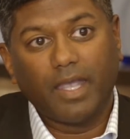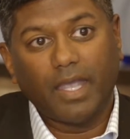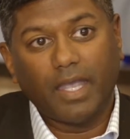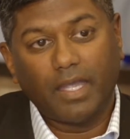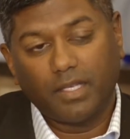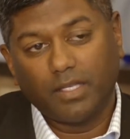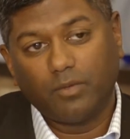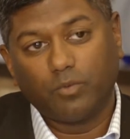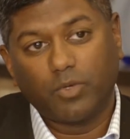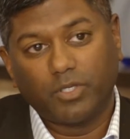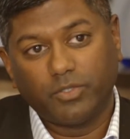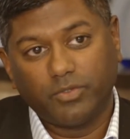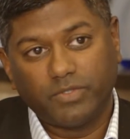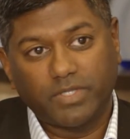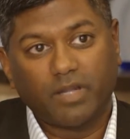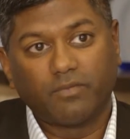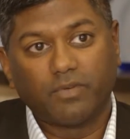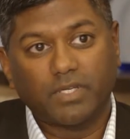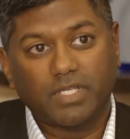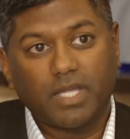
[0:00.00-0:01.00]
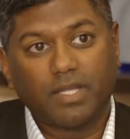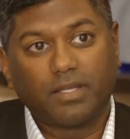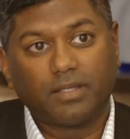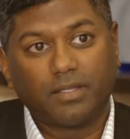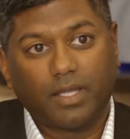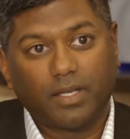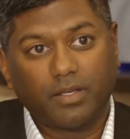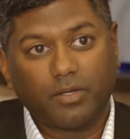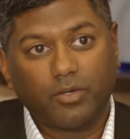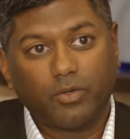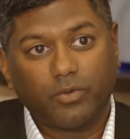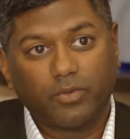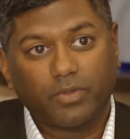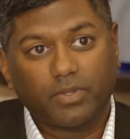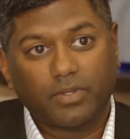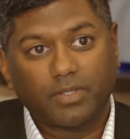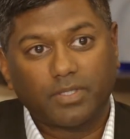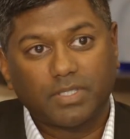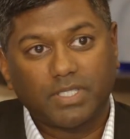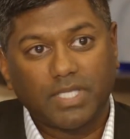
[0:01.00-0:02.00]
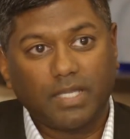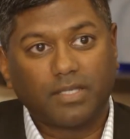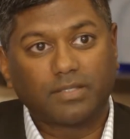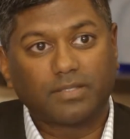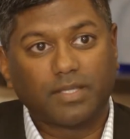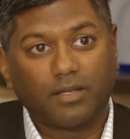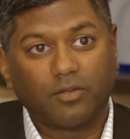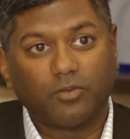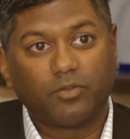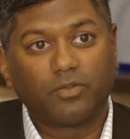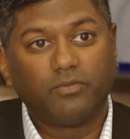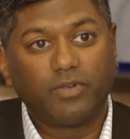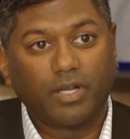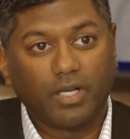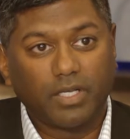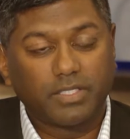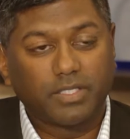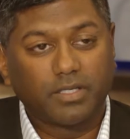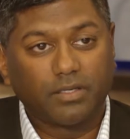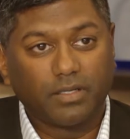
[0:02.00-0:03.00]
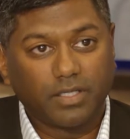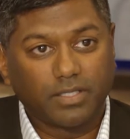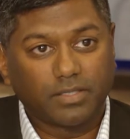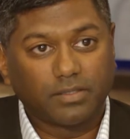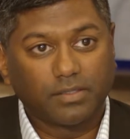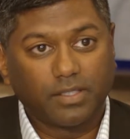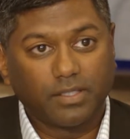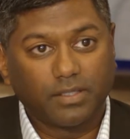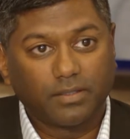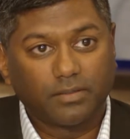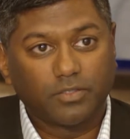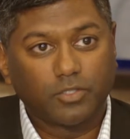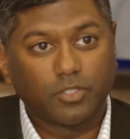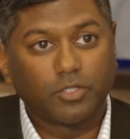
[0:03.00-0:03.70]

Anyone who's ever taken that oath takes that oath very seriously,